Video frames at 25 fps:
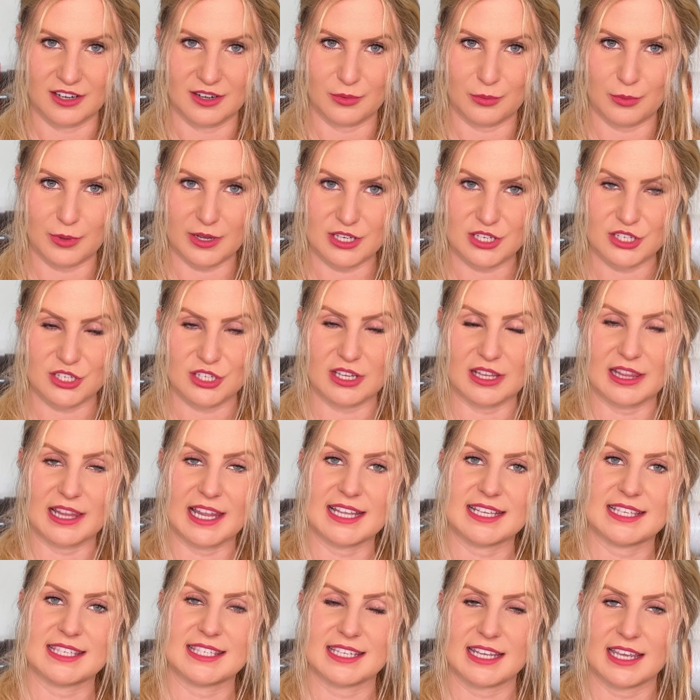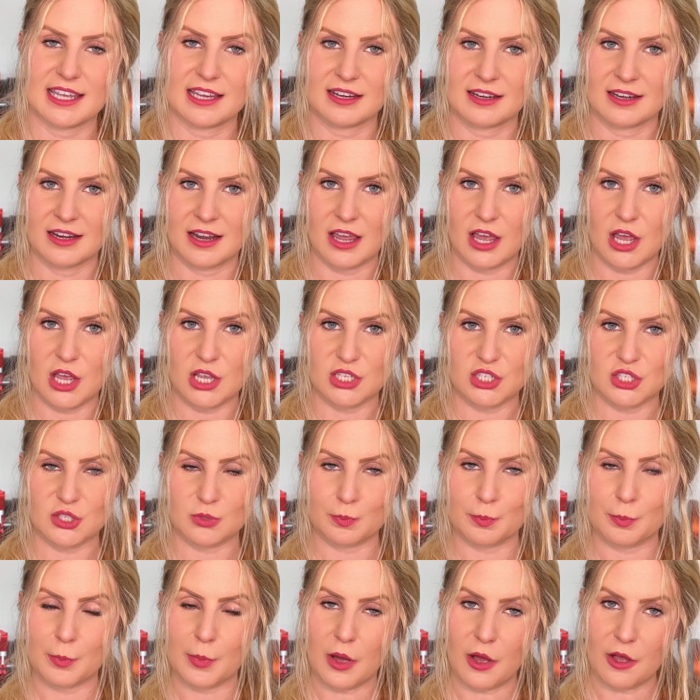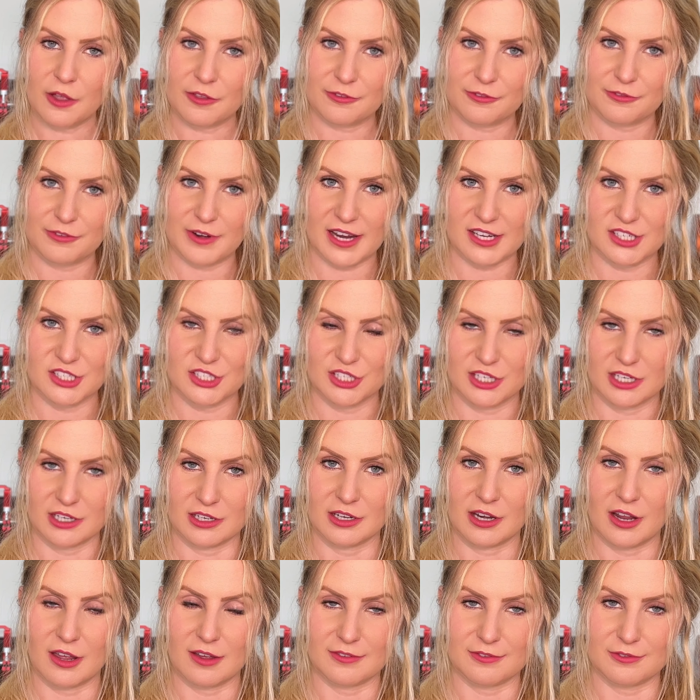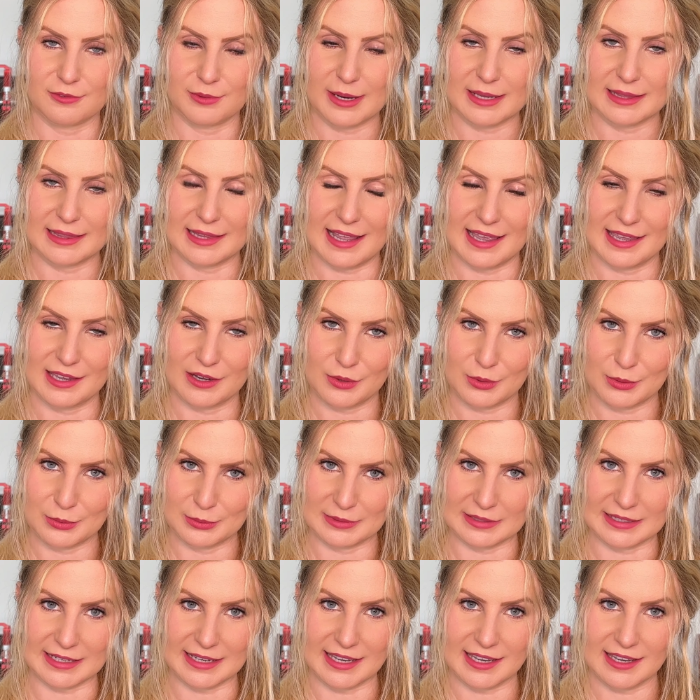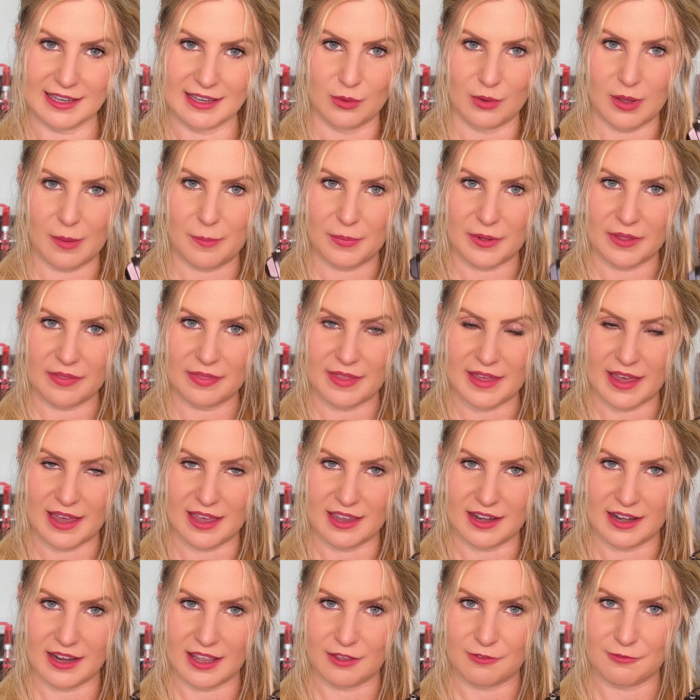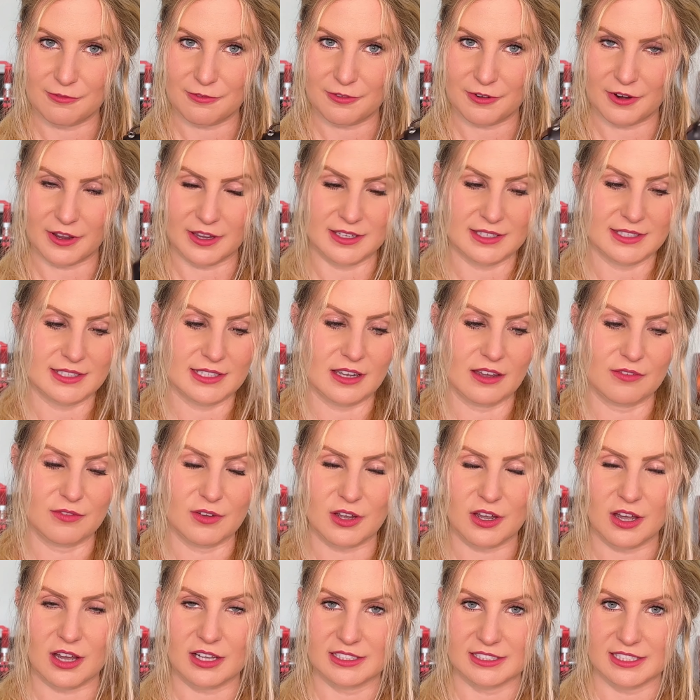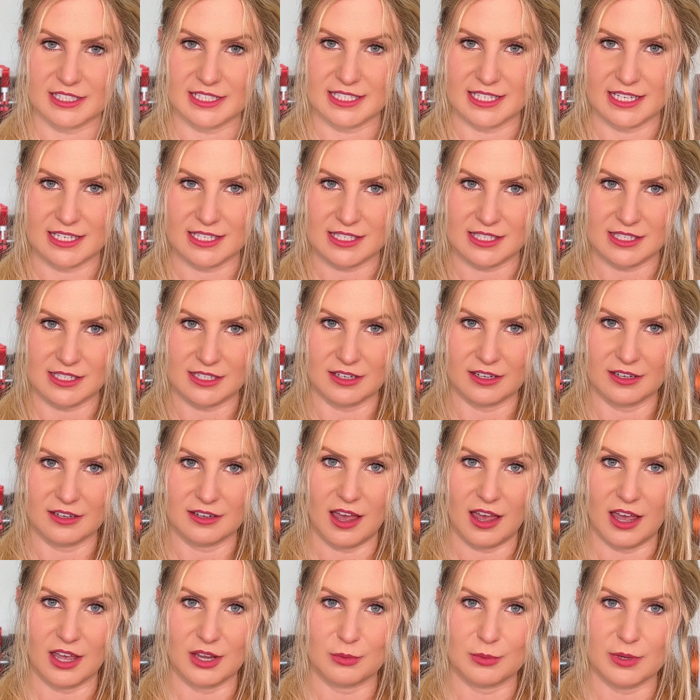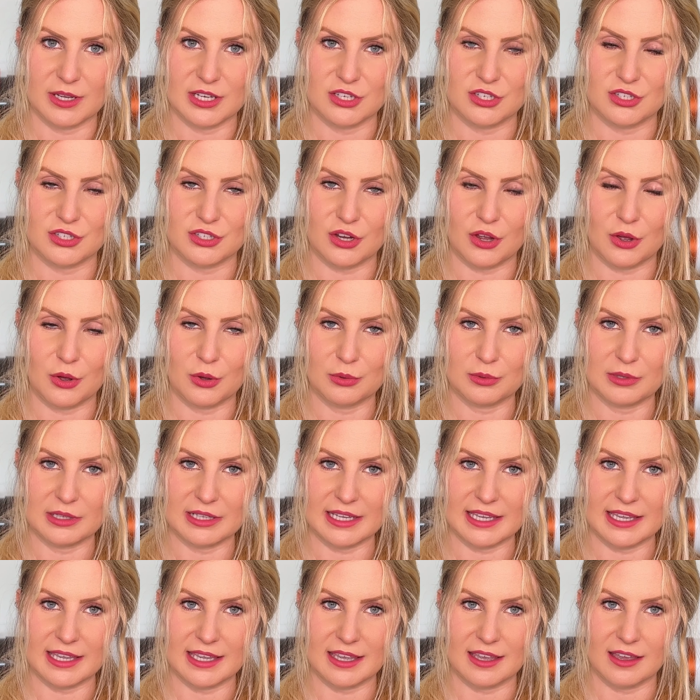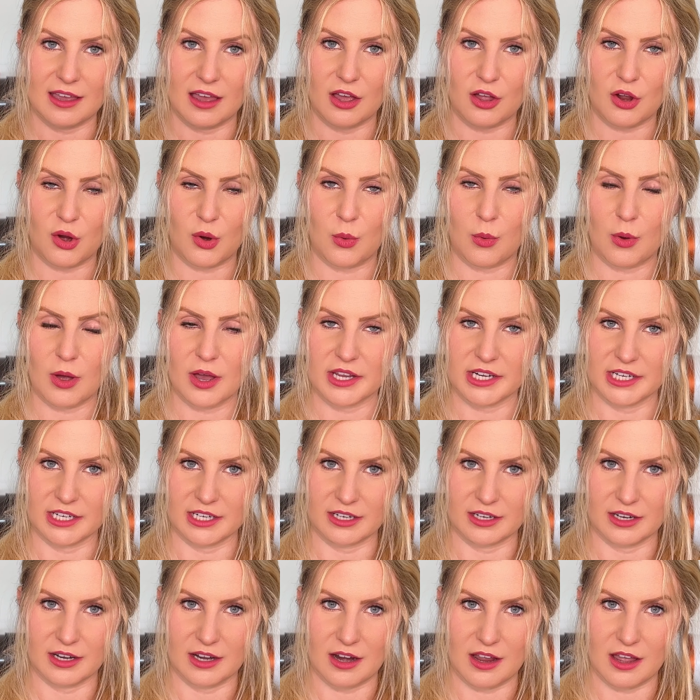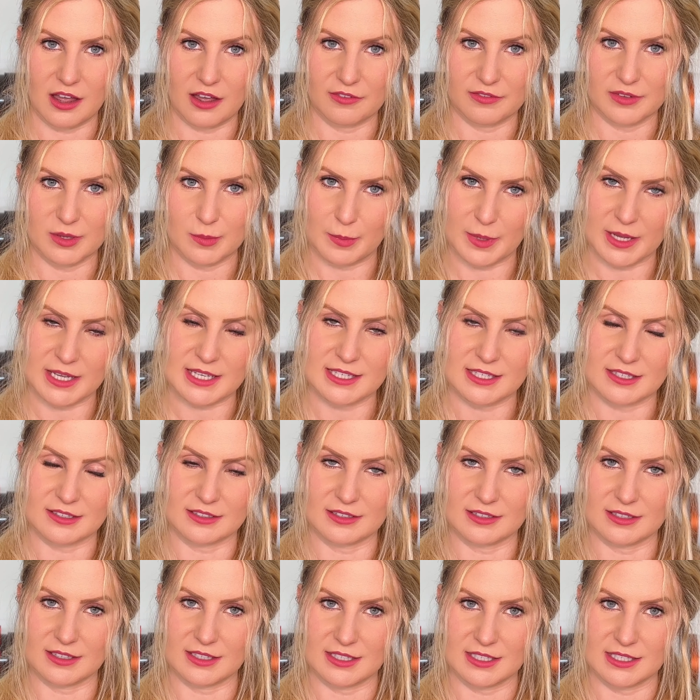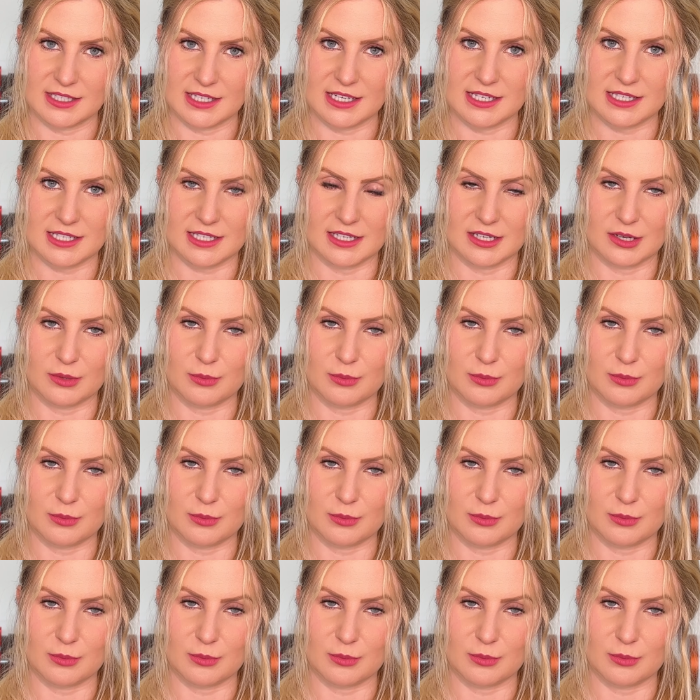which lets in a small fraction of red light only, we put that in front of a color sensor on which only a quarter of the pixels is going to